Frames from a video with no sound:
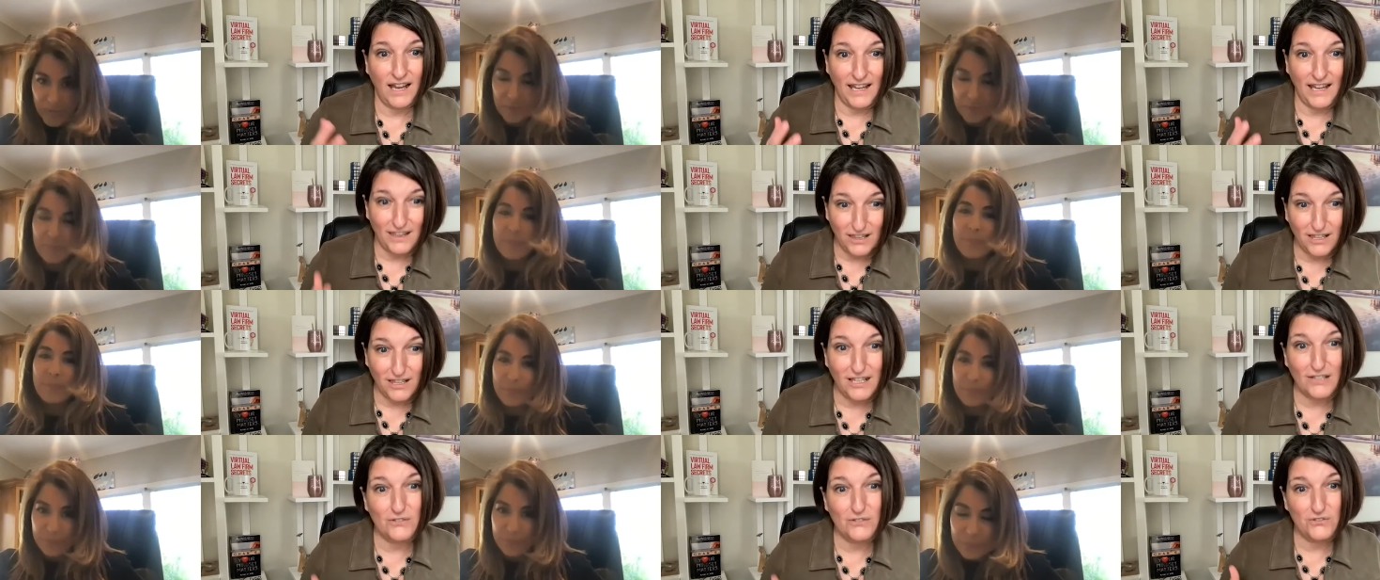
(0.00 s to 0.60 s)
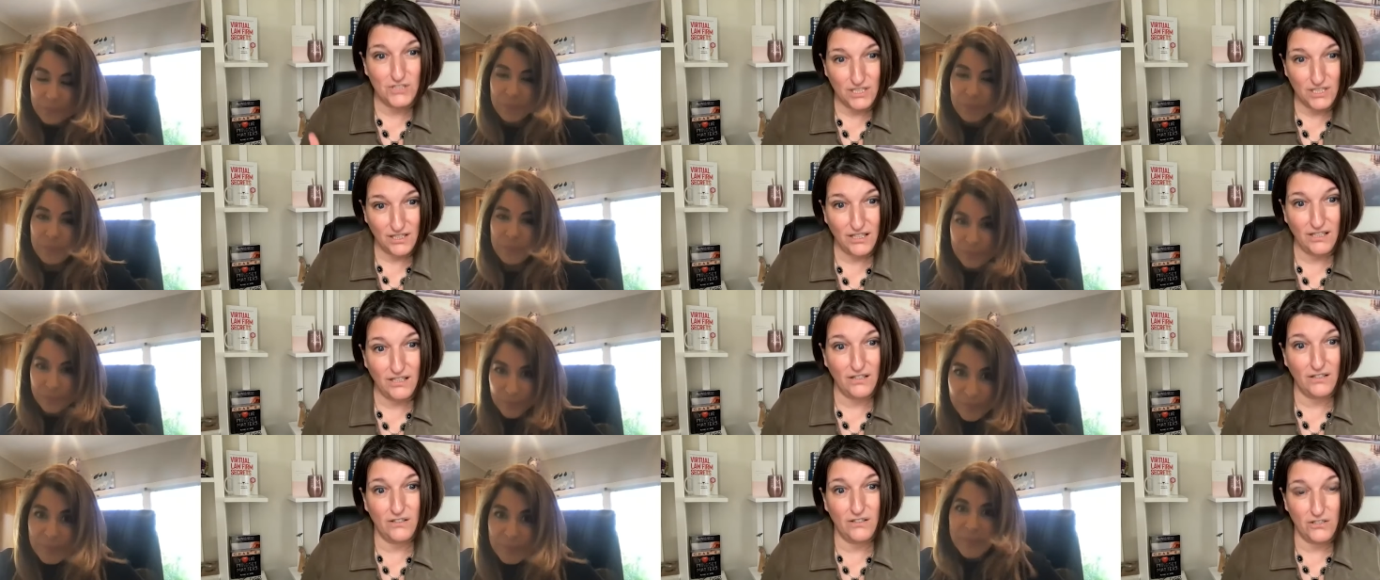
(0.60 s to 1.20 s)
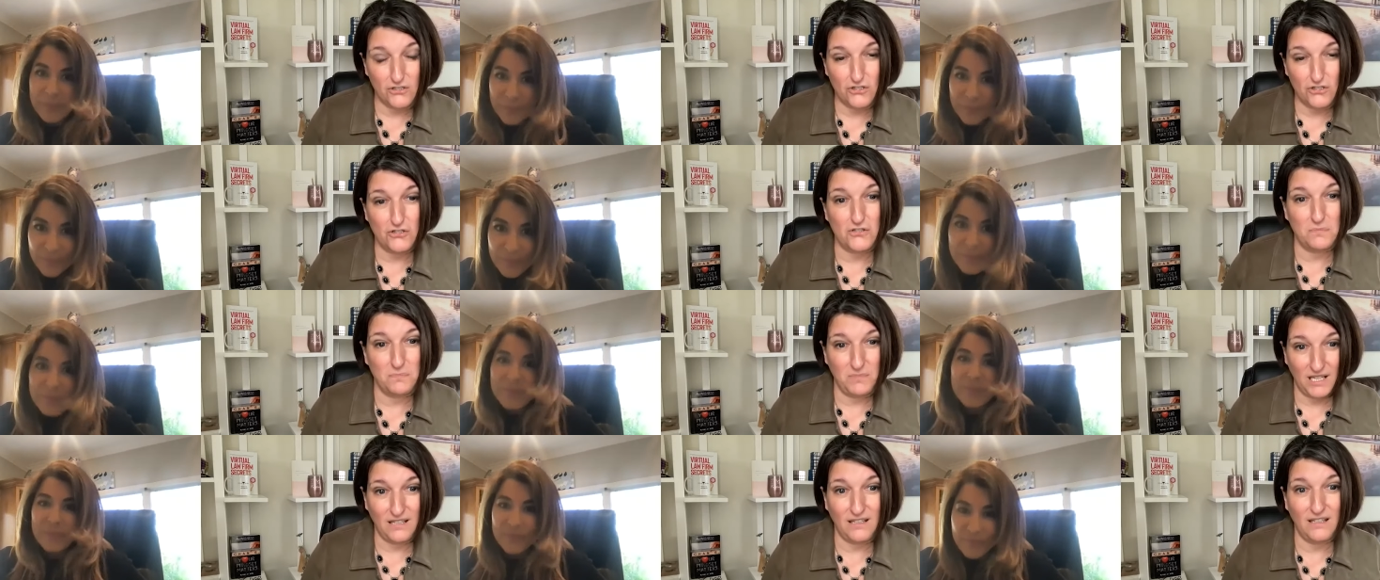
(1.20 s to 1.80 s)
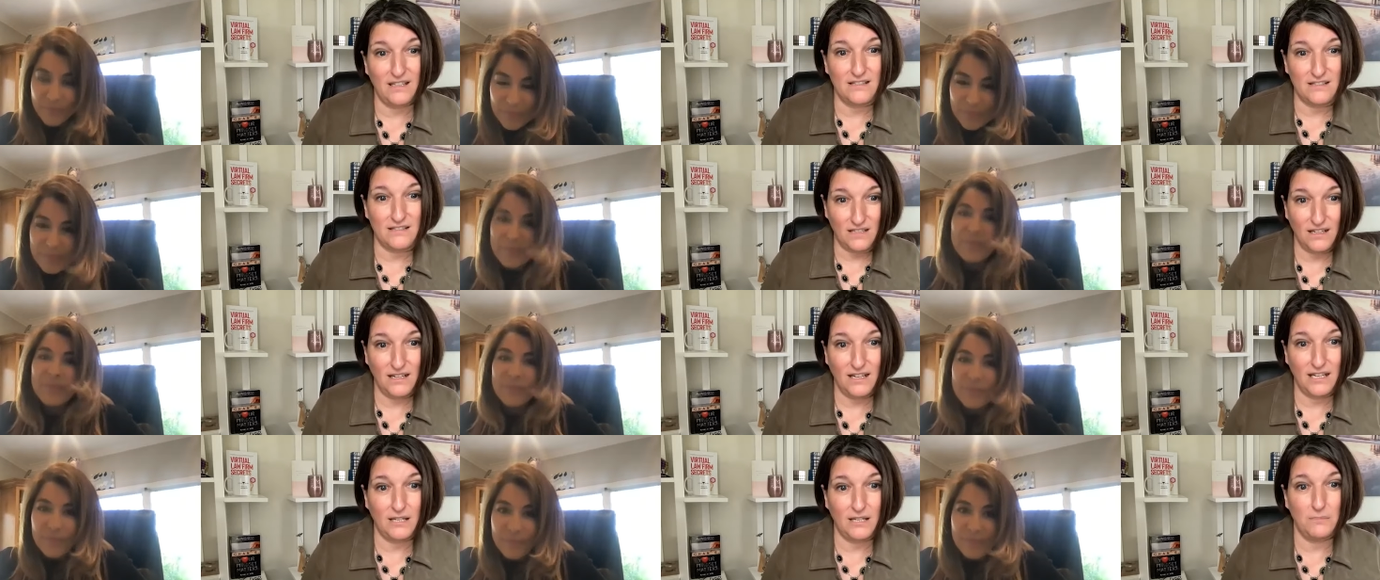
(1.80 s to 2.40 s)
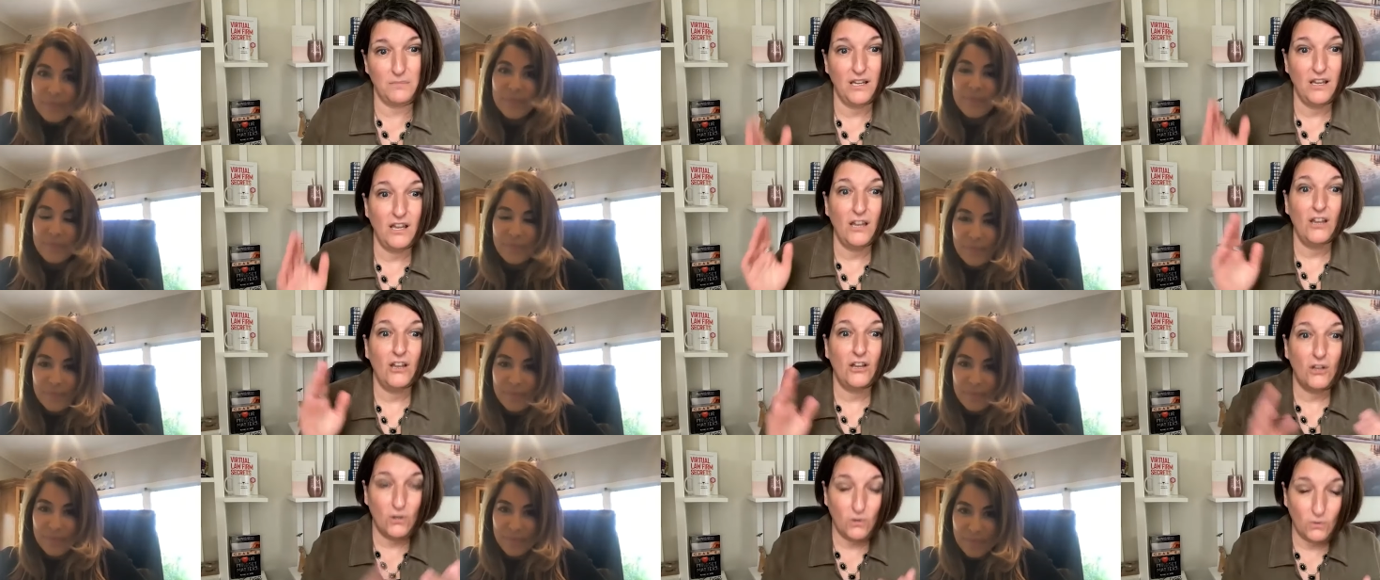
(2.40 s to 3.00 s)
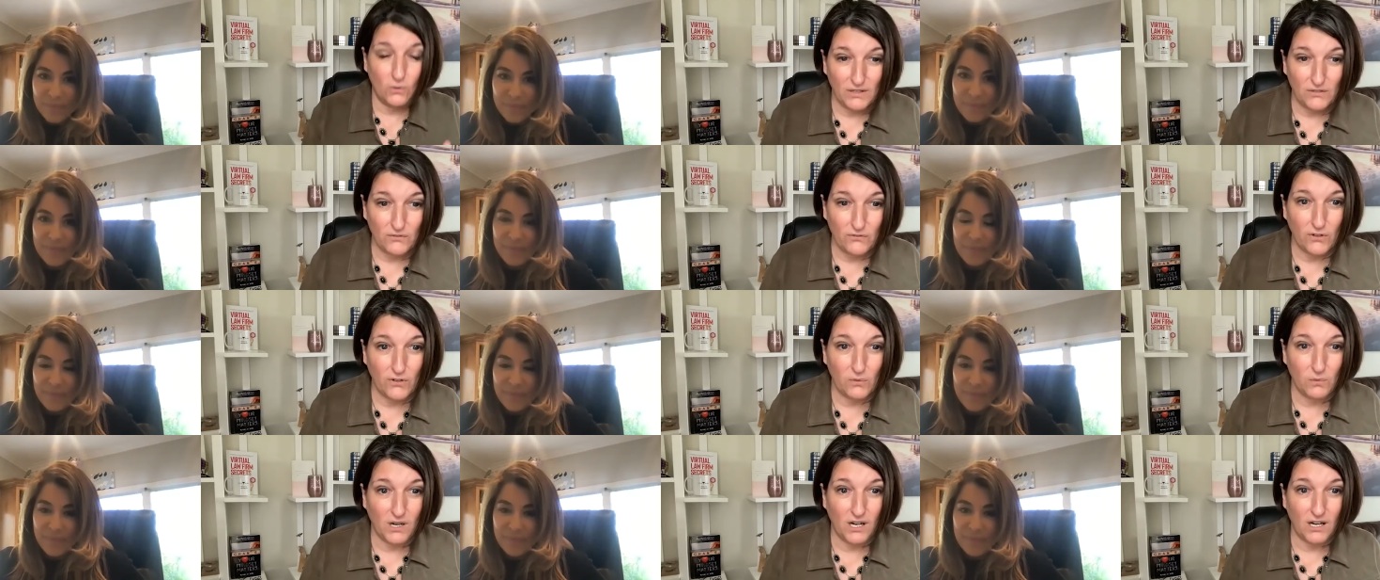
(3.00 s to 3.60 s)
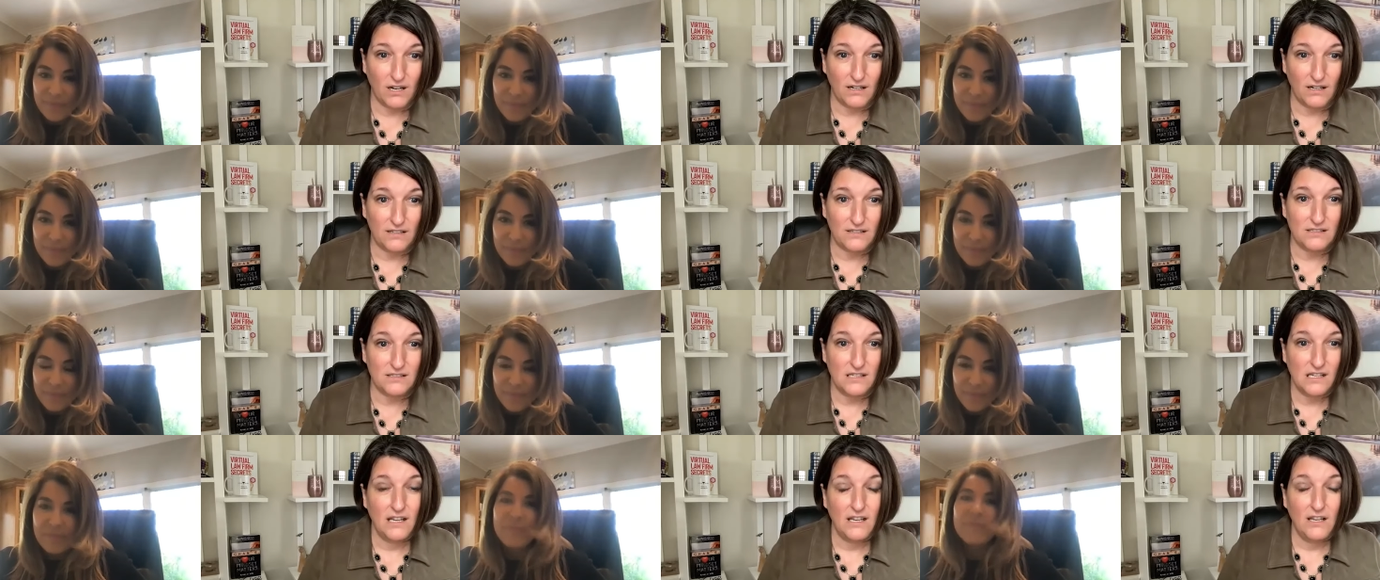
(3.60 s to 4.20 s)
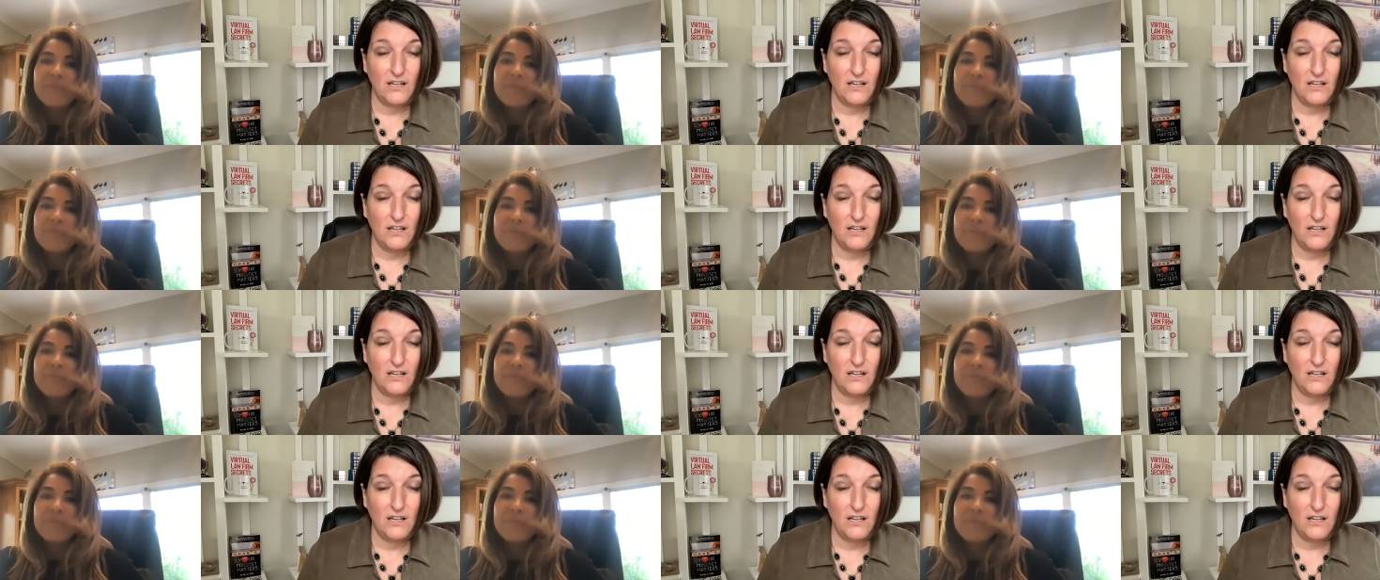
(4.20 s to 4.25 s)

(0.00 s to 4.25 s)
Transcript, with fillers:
Speaker 1: I love to hear that you're spending time going for walks,